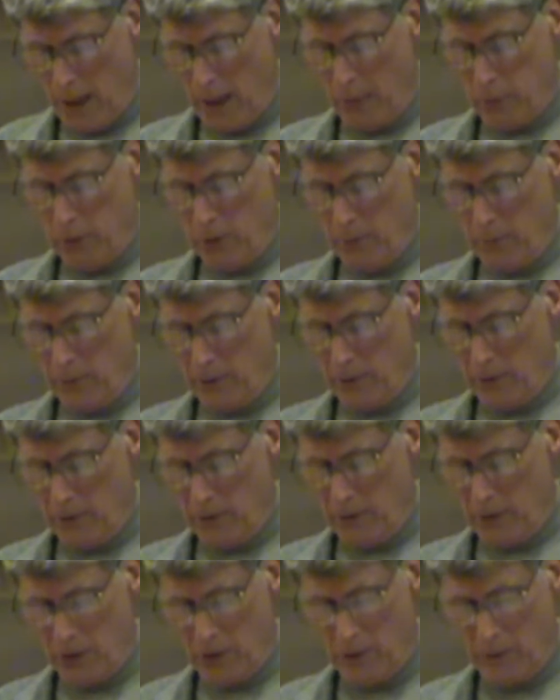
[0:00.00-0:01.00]
problem
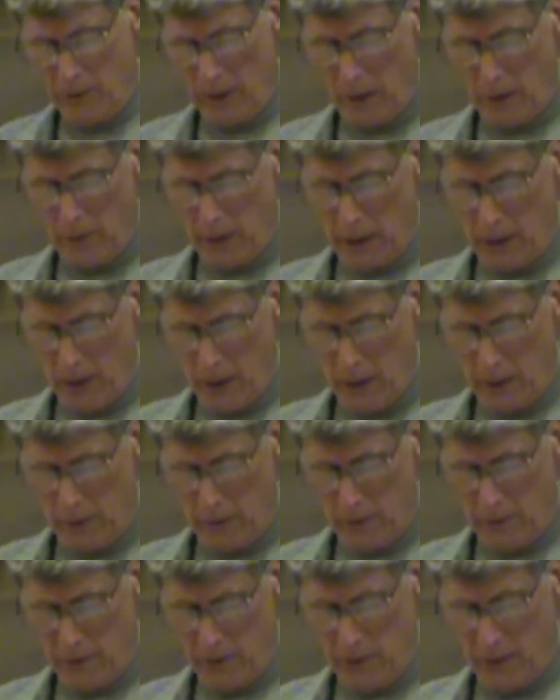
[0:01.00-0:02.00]
is that chivalric
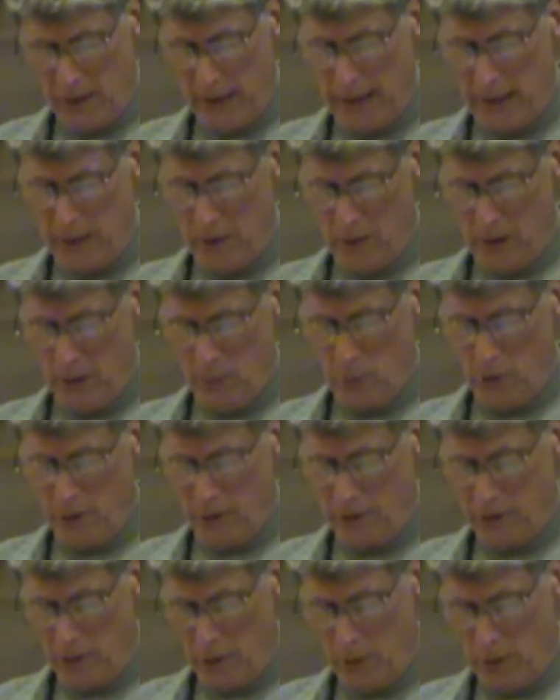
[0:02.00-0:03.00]
honor is a daydream
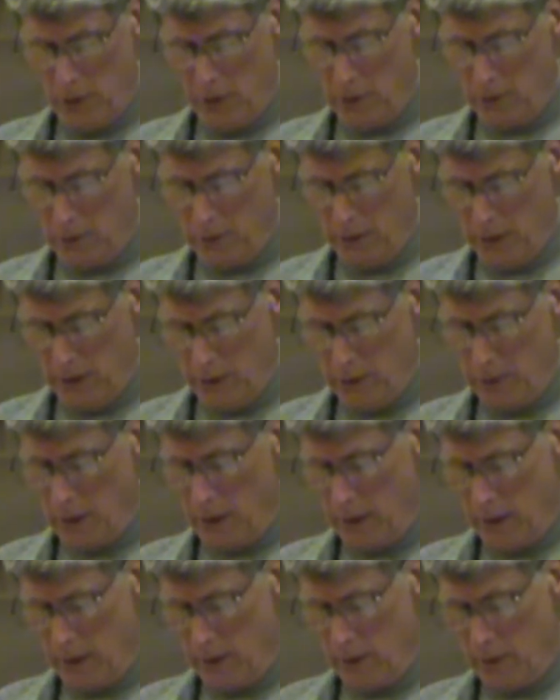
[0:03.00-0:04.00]
with its own inner
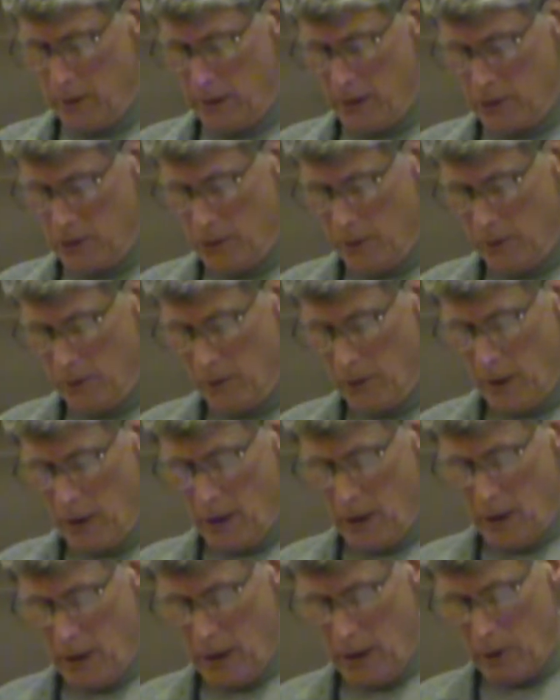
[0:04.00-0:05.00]
contradictions,
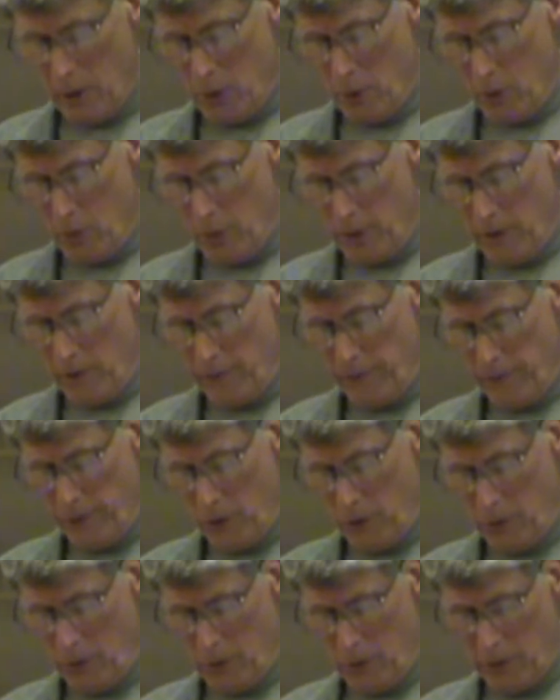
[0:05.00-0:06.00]
and no real
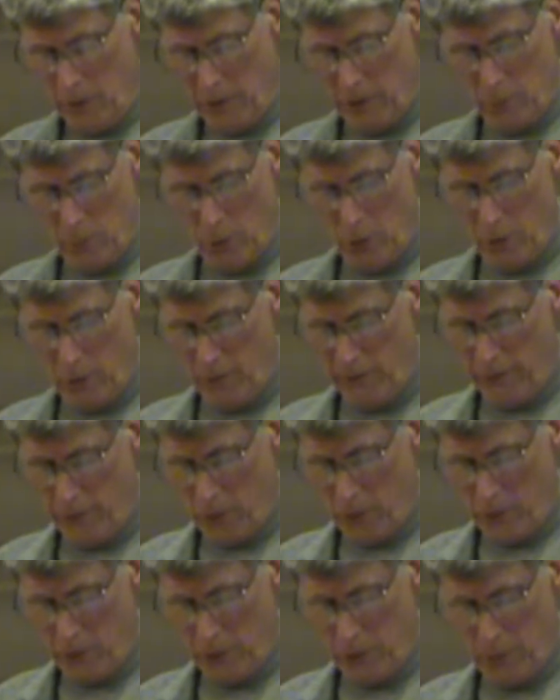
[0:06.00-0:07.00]
foothold as a moral
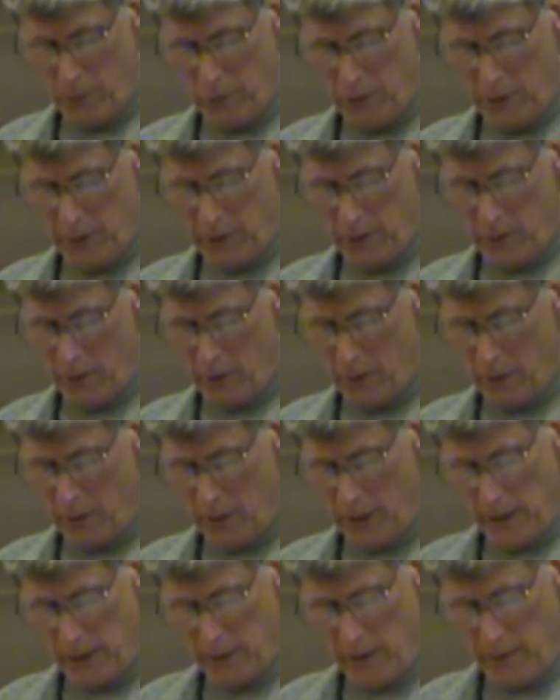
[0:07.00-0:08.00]
force or political
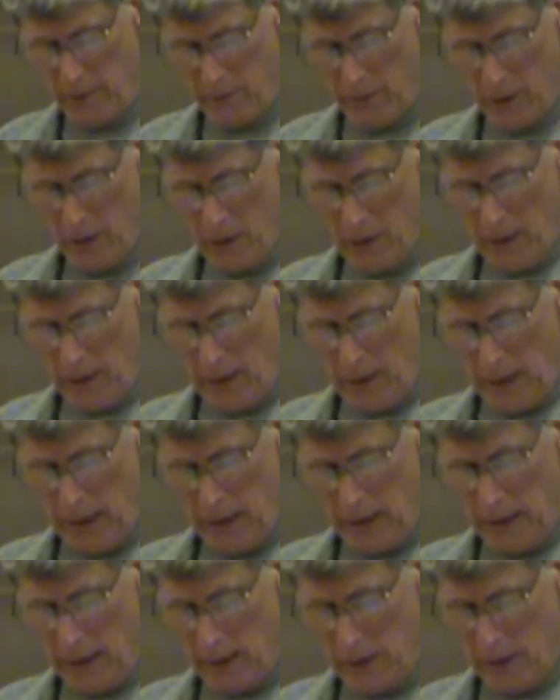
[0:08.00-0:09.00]
corrective.
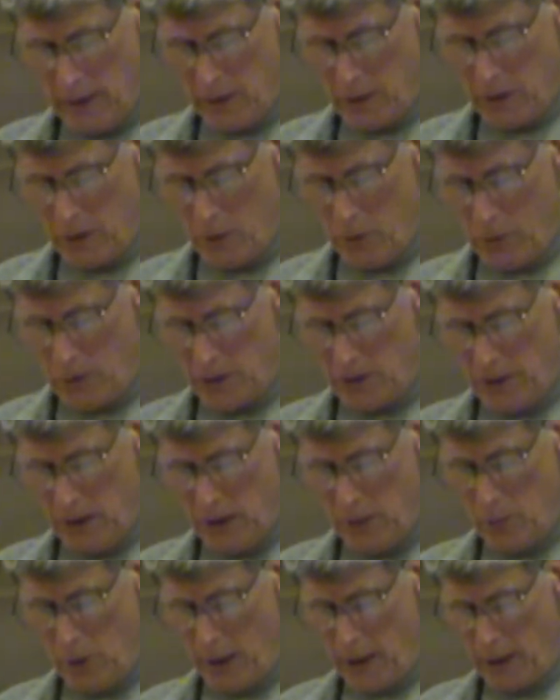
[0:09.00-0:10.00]
And yet these don't
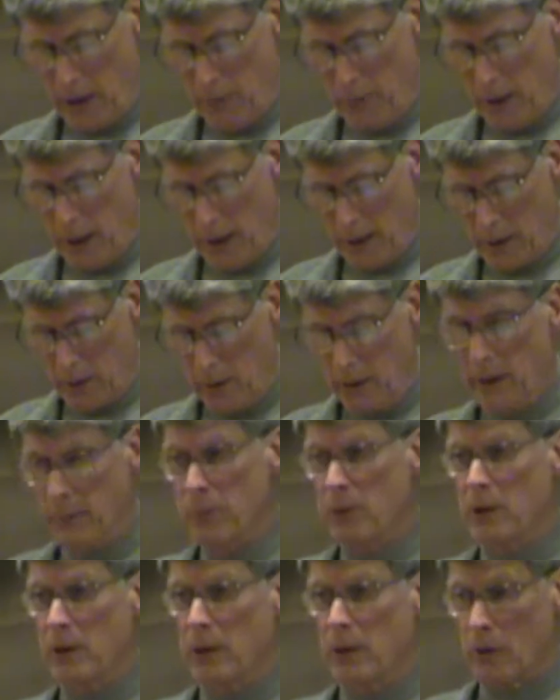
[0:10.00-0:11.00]
seem like
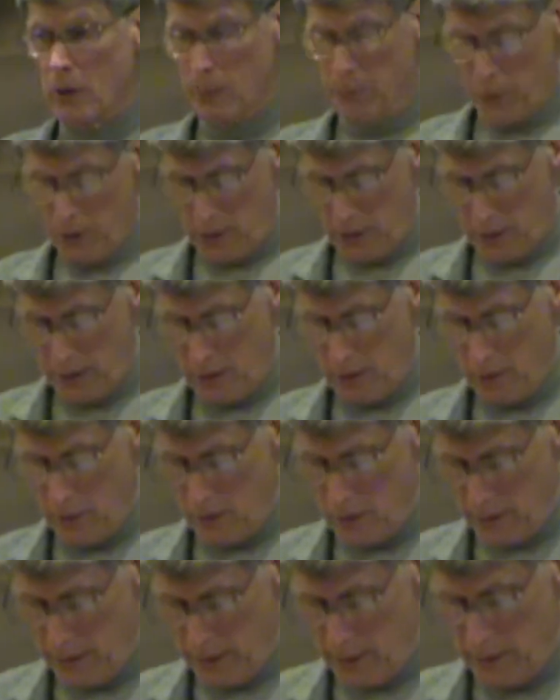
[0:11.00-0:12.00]
apocalyptic or
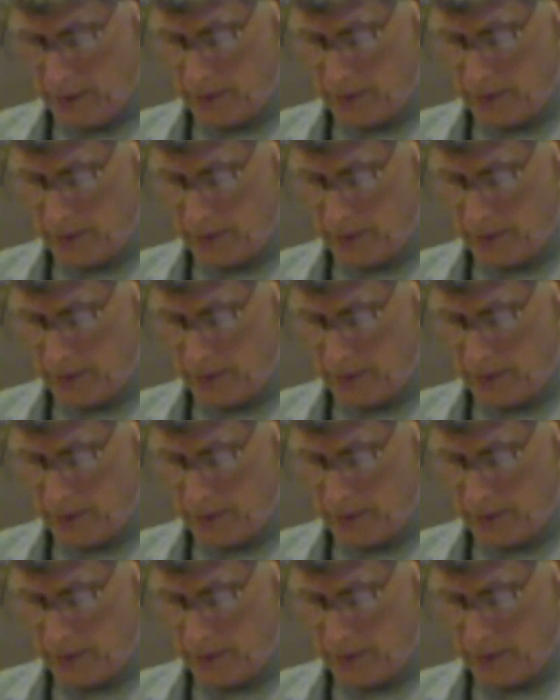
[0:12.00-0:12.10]
particularly